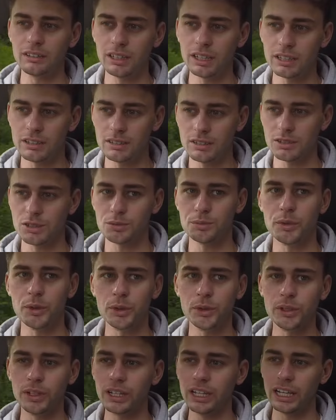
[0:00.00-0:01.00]
It's a
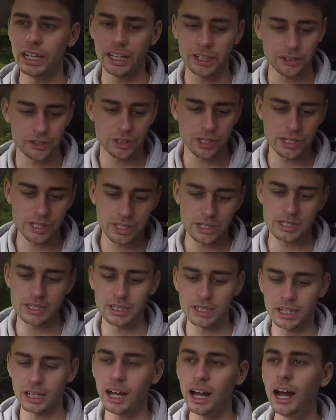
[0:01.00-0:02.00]
small electric
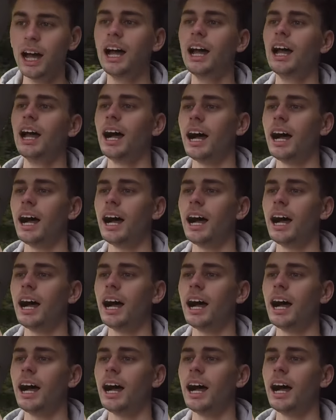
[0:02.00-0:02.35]
city car.